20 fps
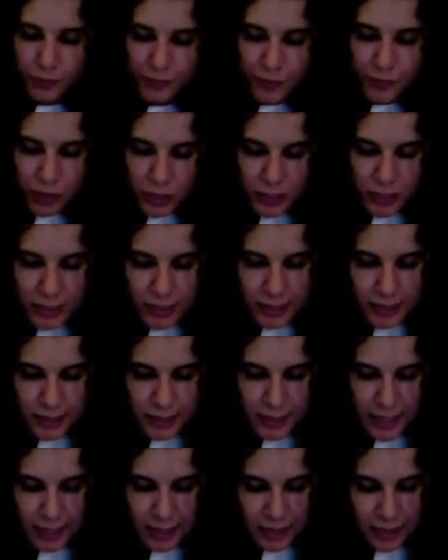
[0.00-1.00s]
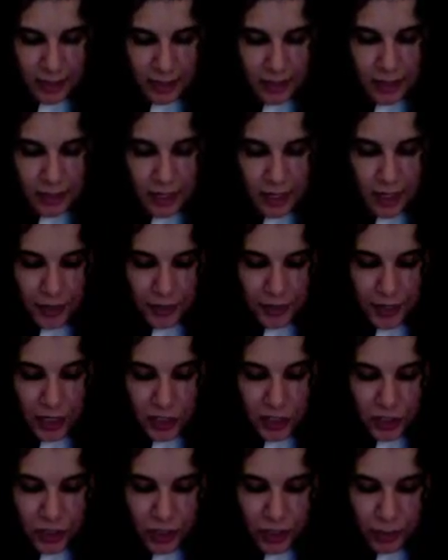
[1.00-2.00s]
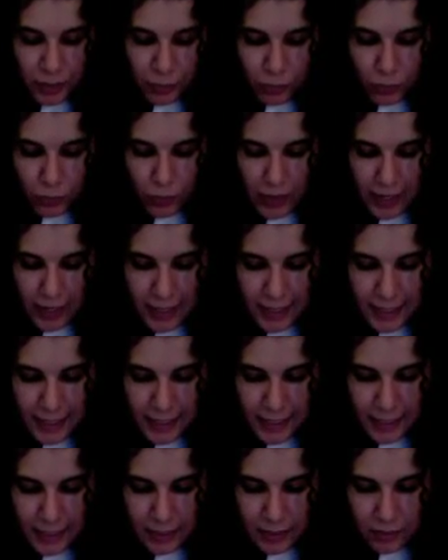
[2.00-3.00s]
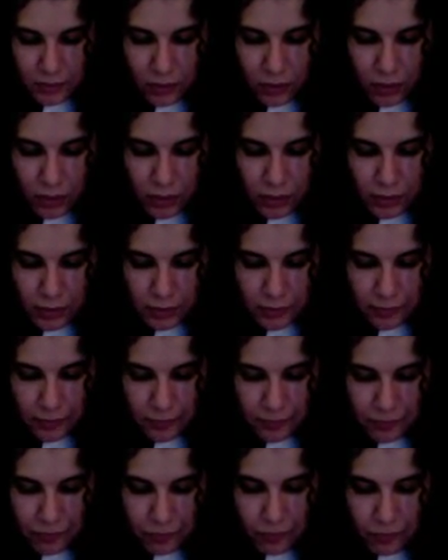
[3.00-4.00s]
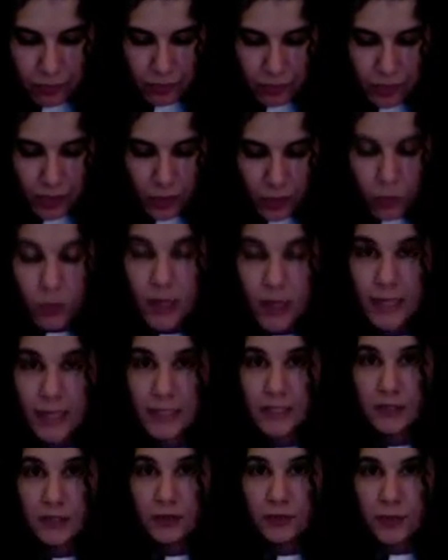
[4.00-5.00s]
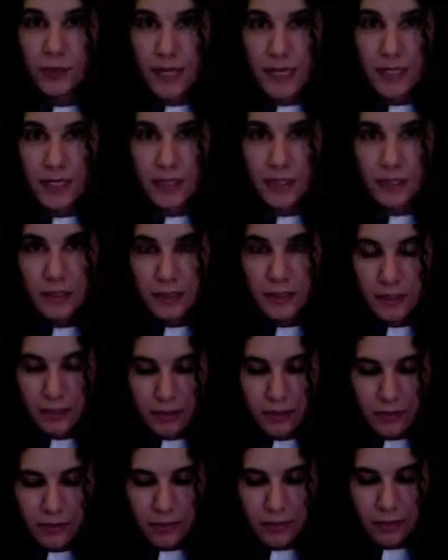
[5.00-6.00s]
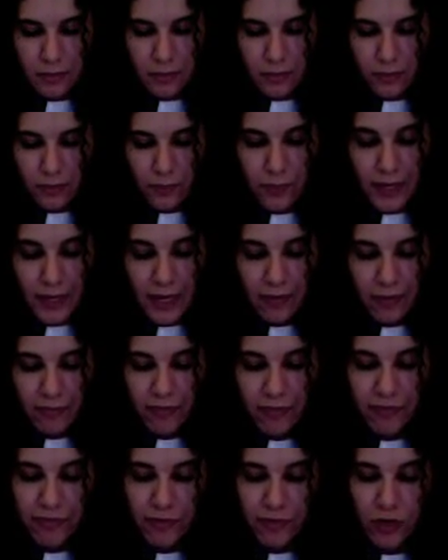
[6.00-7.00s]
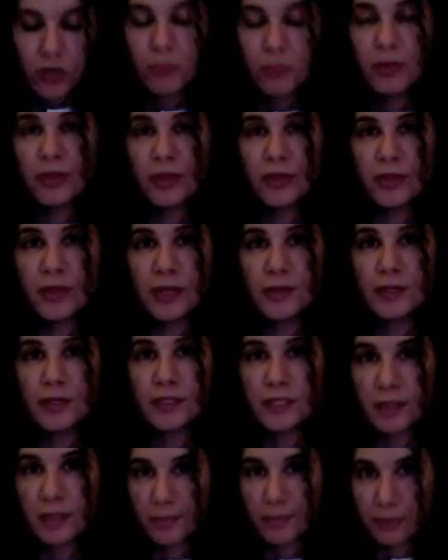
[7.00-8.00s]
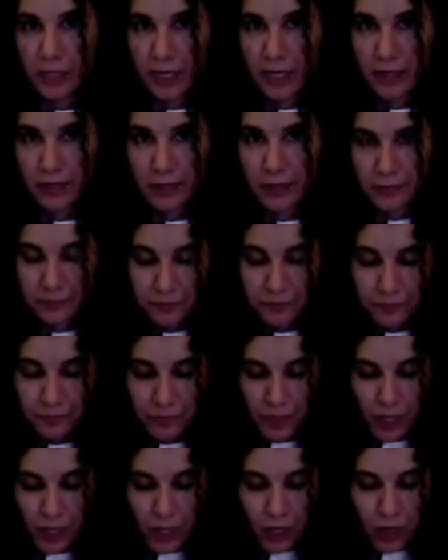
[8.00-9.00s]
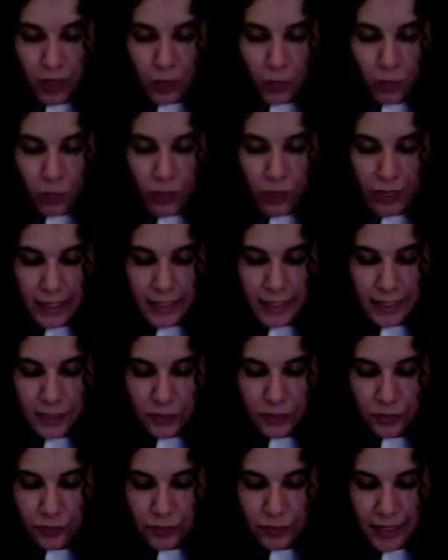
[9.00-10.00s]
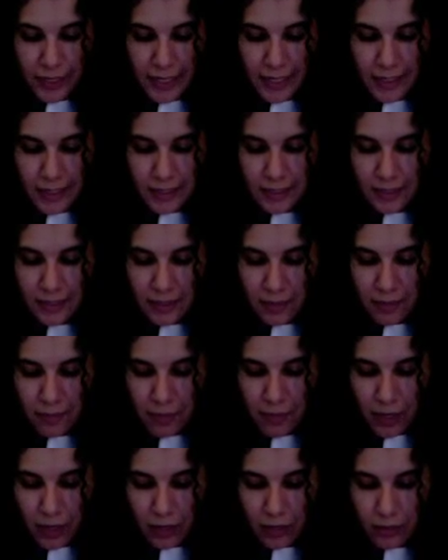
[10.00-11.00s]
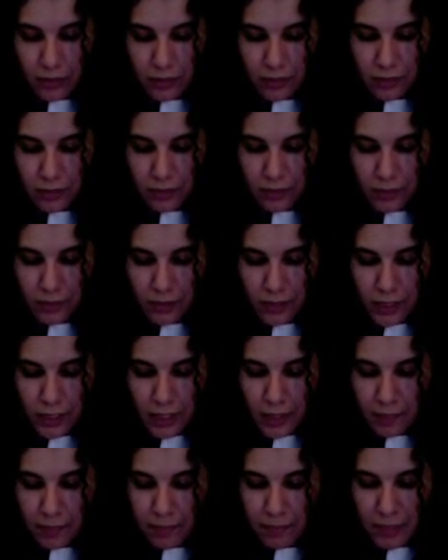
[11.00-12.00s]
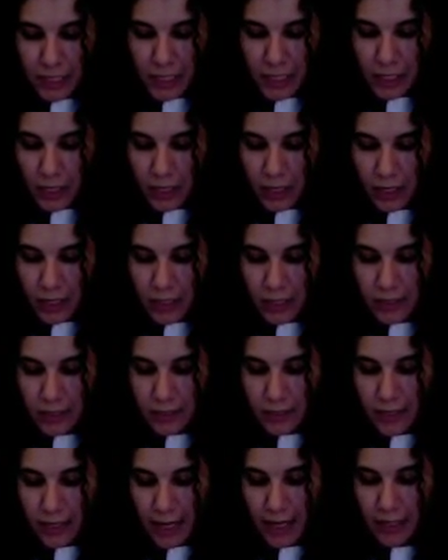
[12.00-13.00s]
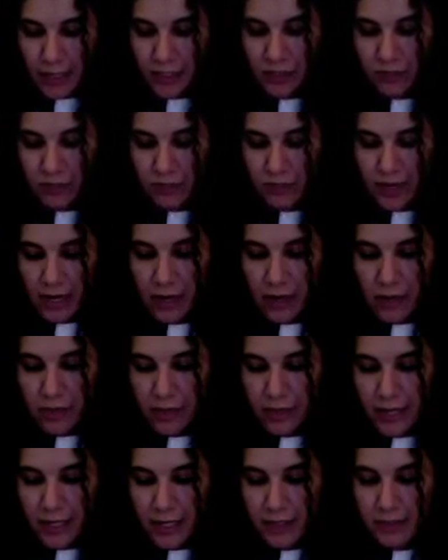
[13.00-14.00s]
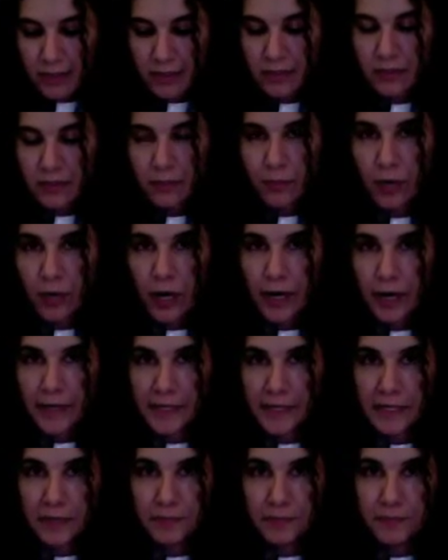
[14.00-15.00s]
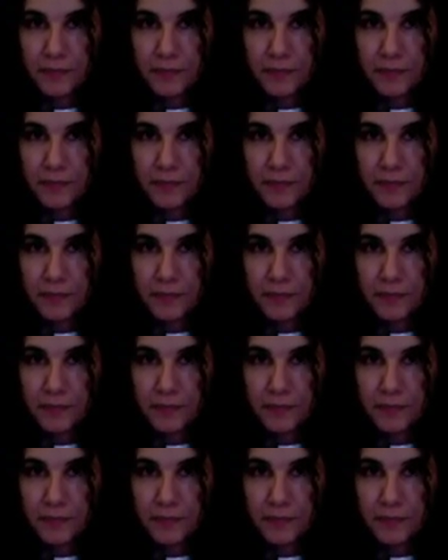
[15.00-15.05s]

First sentence, Yashrabu walidun. Walid drinks. We have the verb and then the subject. Walid drinks the milk because it strengthens the body.